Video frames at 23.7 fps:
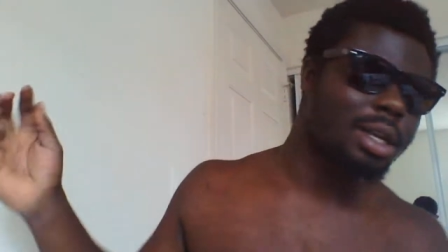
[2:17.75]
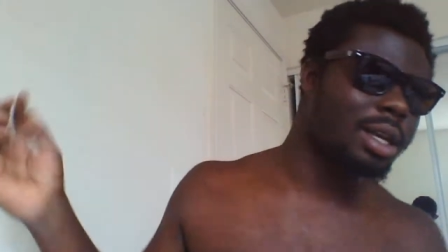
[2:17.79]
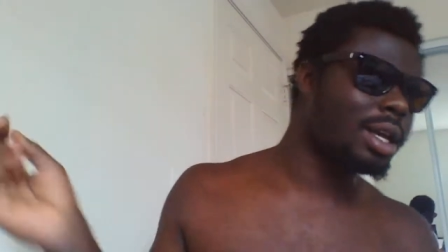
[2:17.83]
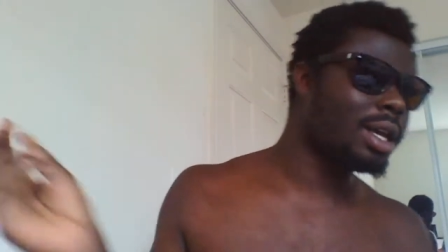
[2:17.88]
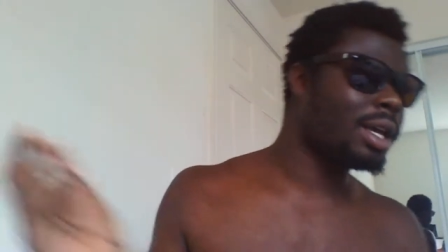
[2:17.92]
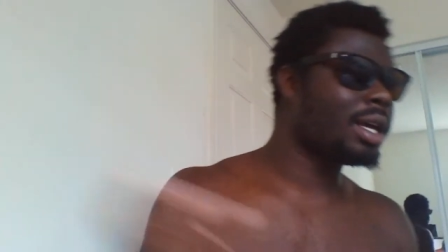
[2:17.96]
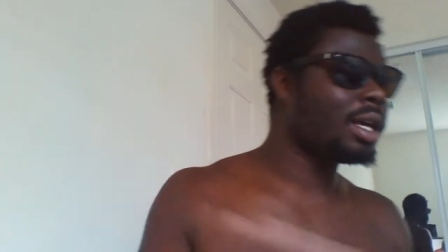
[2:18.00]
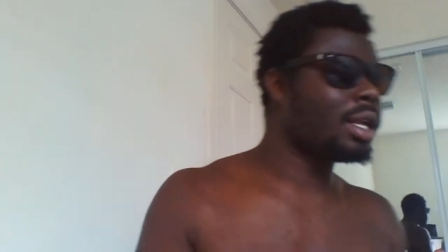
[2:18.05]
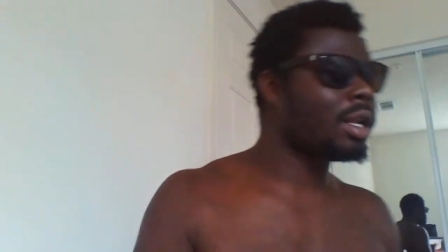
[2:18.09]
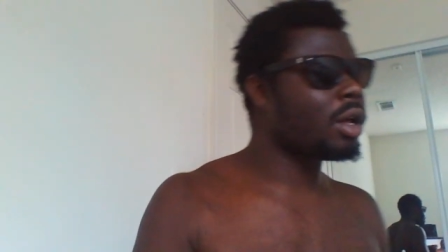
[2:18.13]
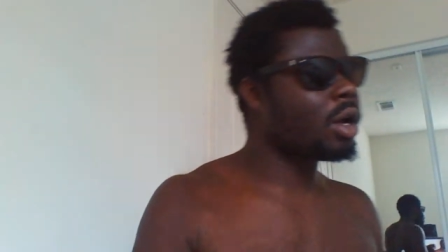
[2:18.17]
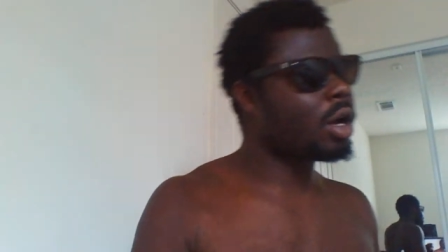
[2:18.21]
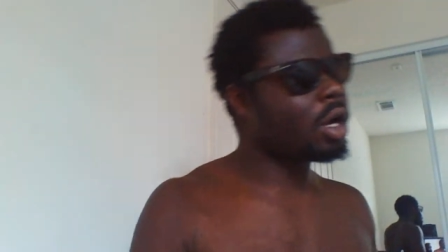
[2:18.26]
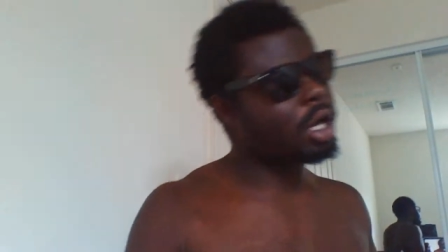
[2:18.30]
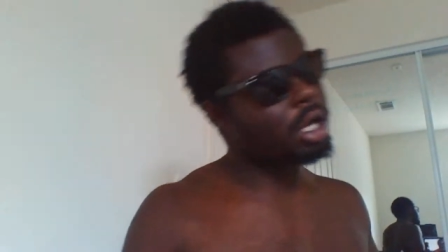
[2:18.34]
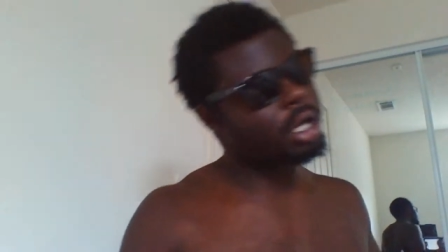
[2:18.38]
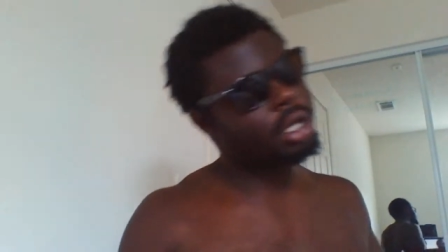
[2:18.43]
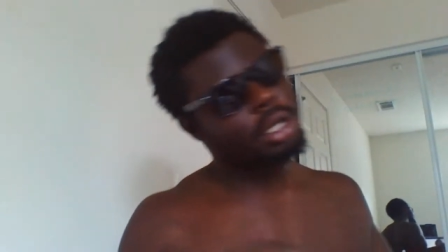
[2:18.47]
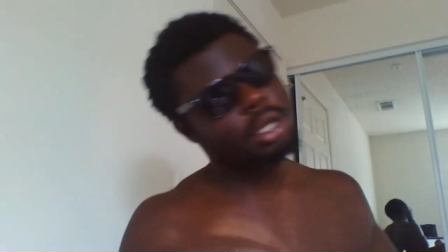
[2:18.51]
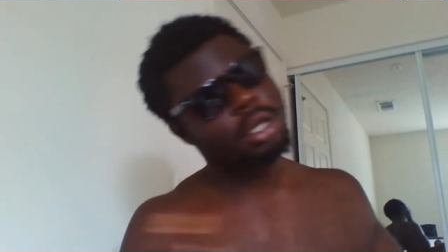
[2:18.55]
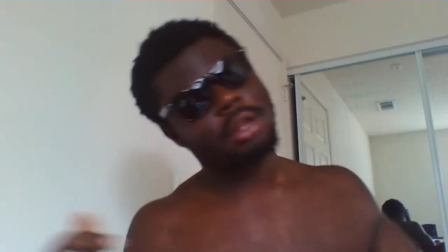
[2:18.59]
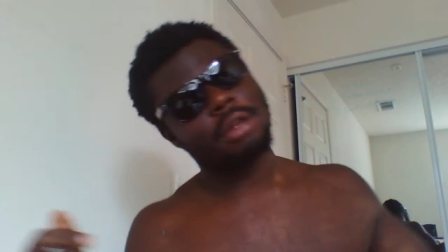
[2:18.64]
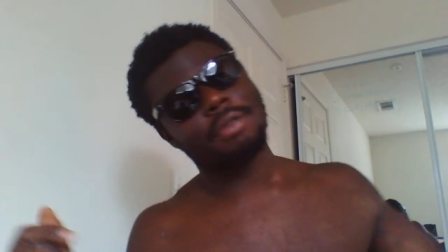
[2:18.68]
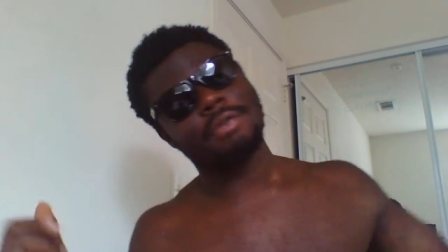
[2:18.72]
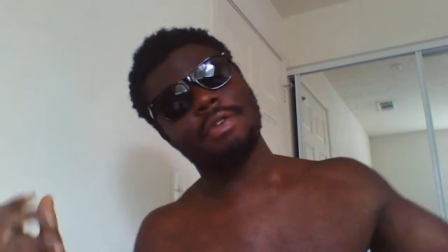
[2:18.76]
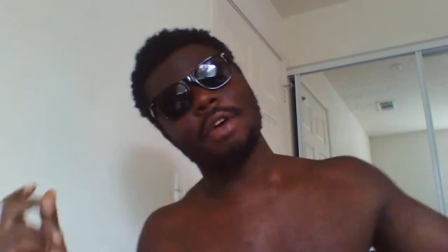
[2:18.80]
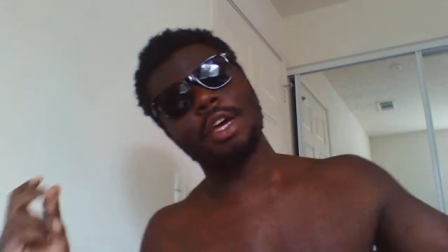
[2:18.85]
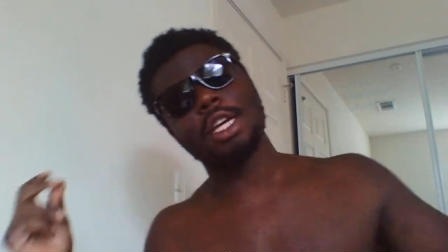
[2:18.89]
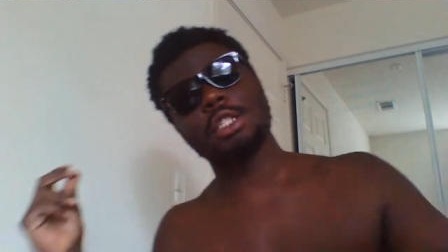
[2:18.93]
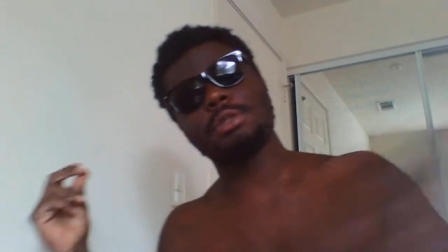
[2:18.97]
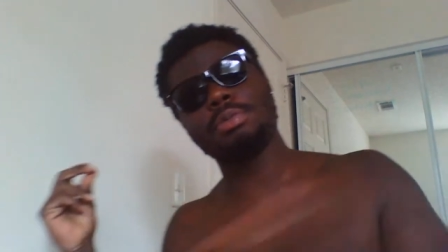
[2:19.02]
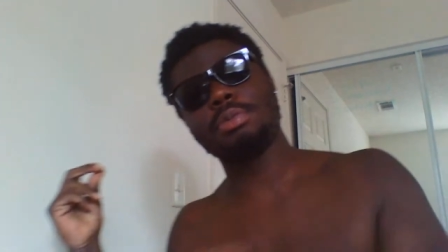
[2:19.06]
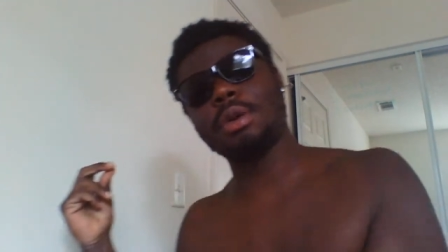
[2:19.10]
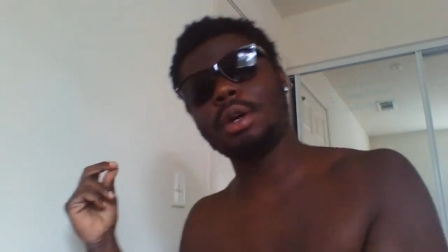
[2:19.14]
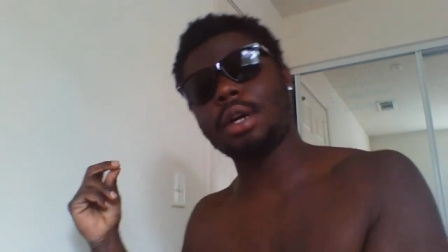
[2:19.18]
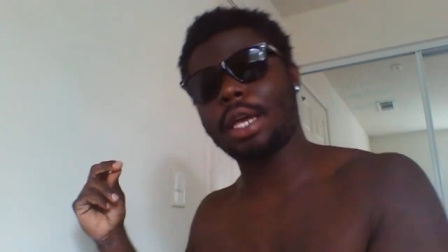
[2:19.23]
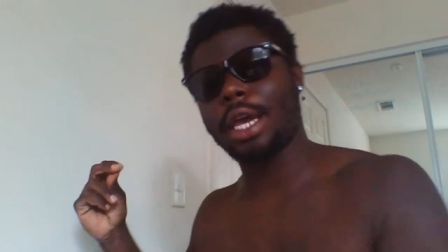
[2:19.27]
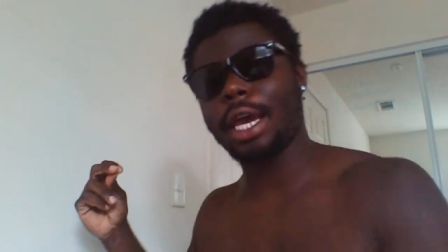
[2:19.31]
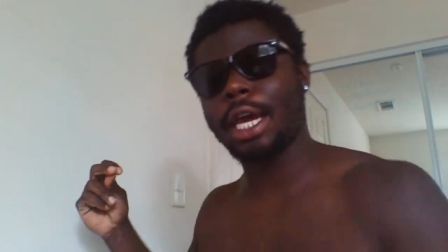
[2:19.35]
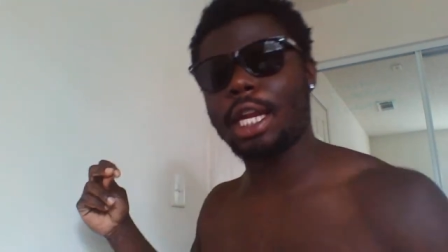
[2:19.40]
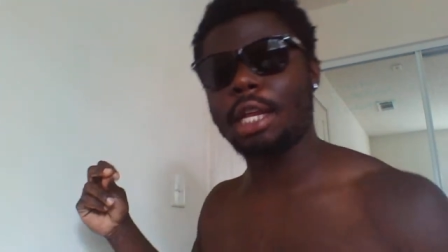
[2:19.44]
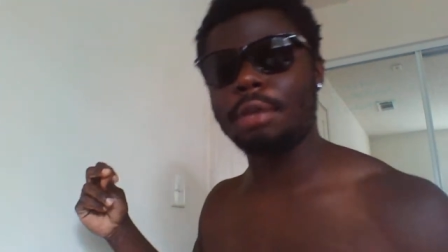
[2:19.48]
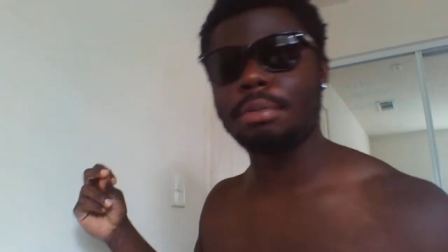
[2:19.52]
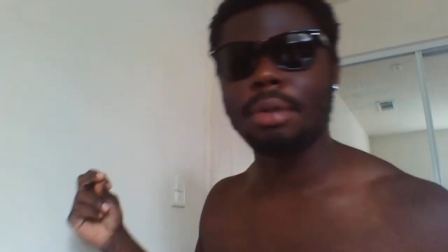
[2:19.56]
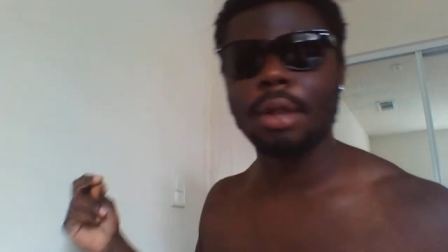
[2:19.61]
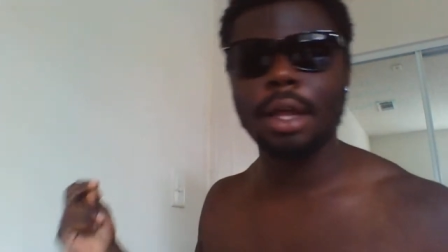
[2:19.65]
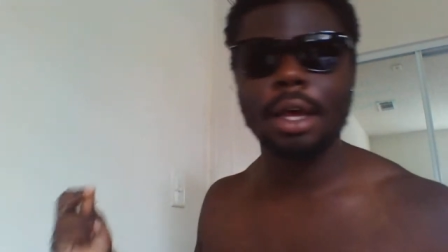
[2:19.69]
and on Facebook
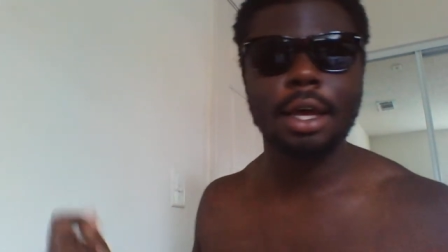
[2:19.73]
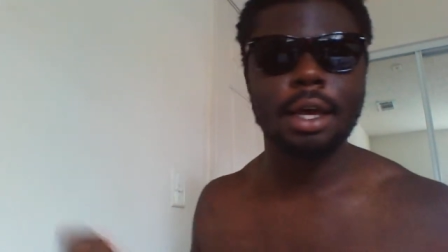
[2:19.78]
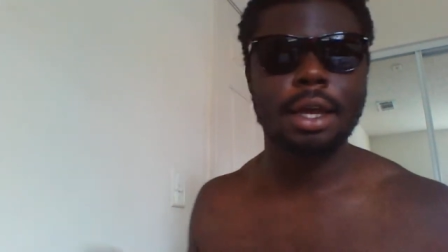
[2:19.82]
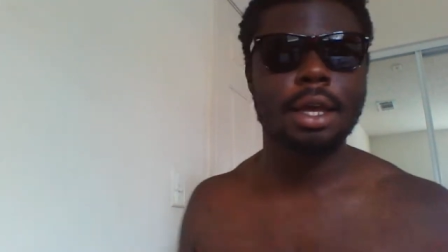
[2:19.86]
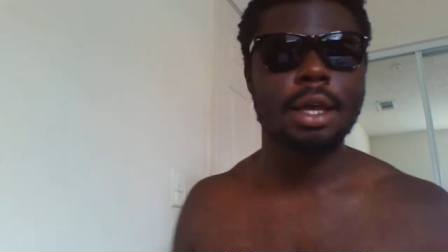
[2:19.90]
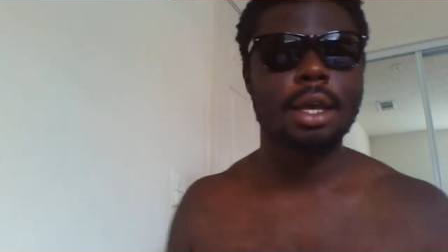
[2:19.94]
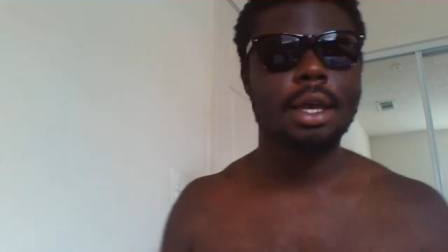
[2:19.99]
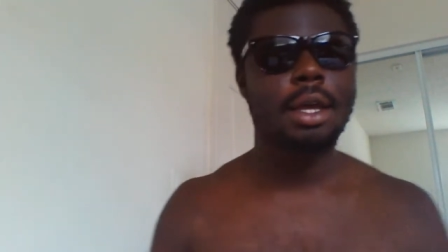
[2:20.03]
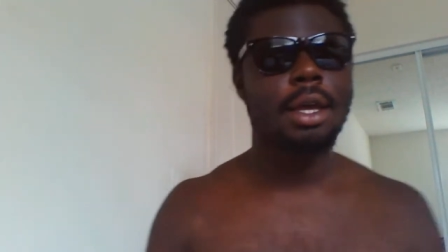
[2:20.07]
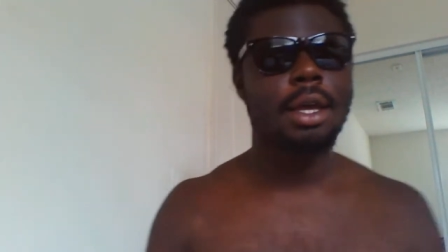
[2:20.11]
KD Black.